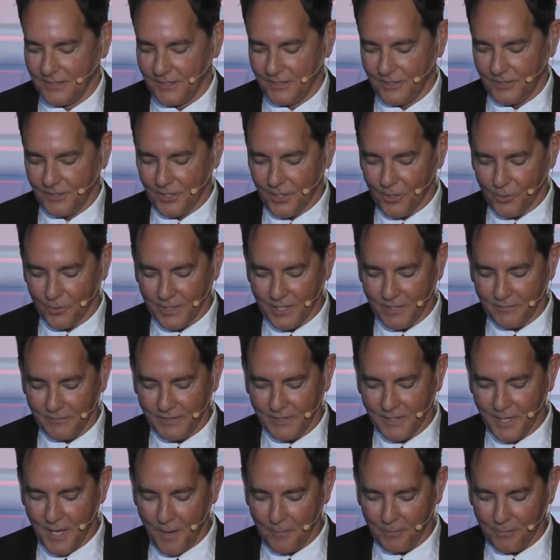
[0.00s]
You know,
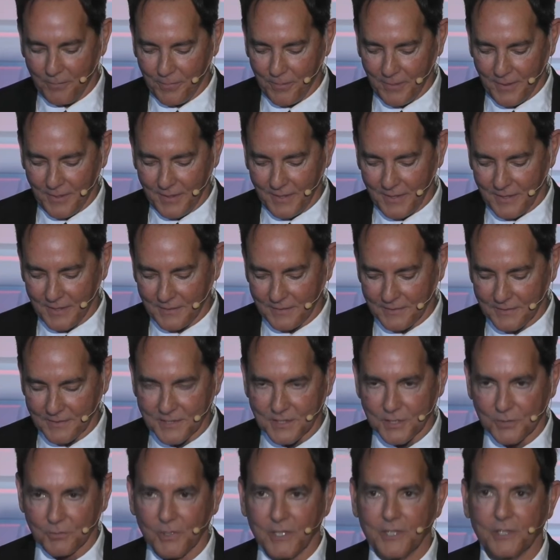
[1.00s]
giving up and
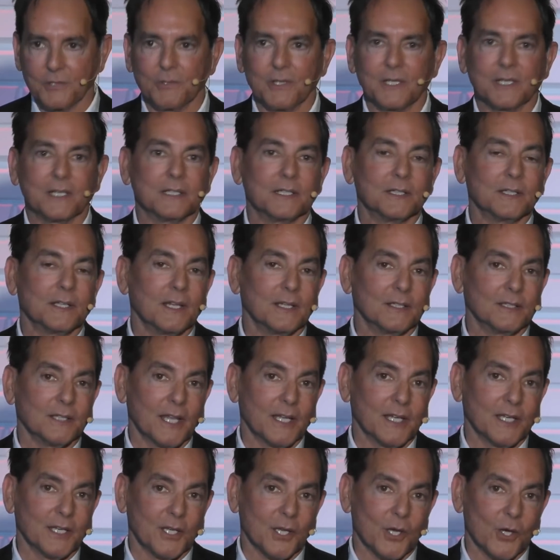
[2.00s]
surrendering and
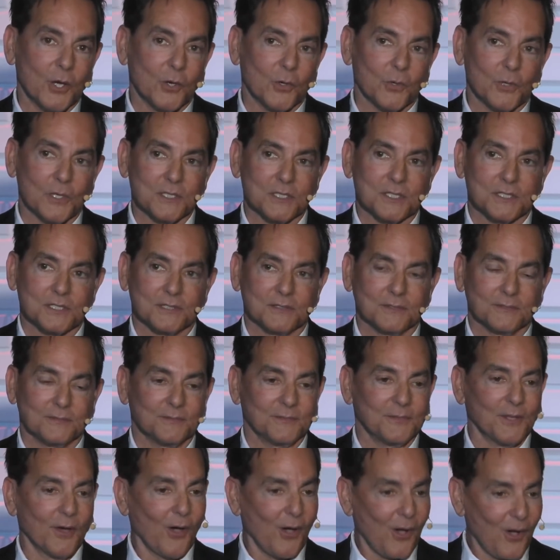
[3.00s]
letting go is
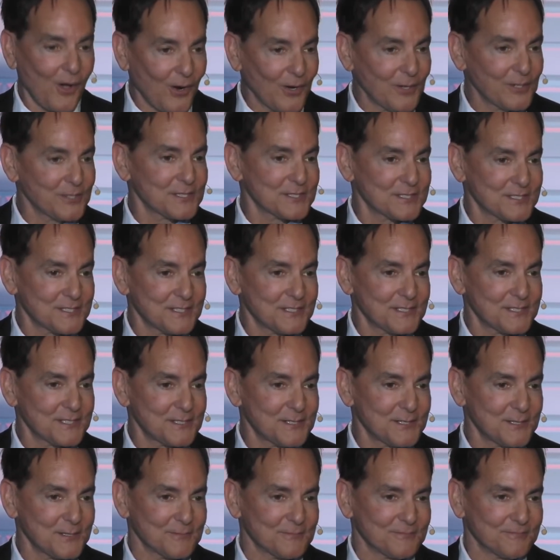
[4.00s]
the hardest thing to
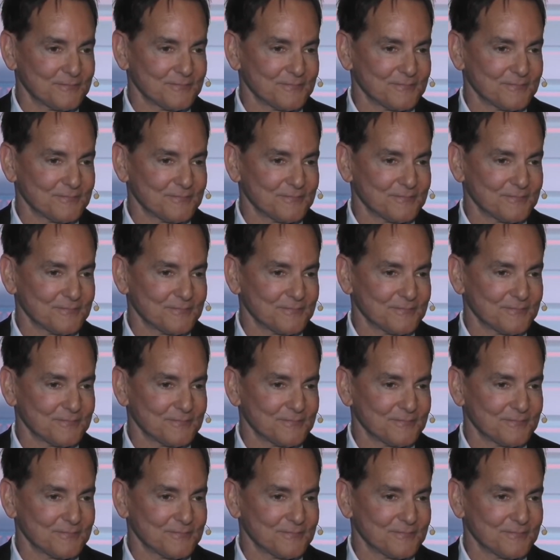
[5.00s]
do.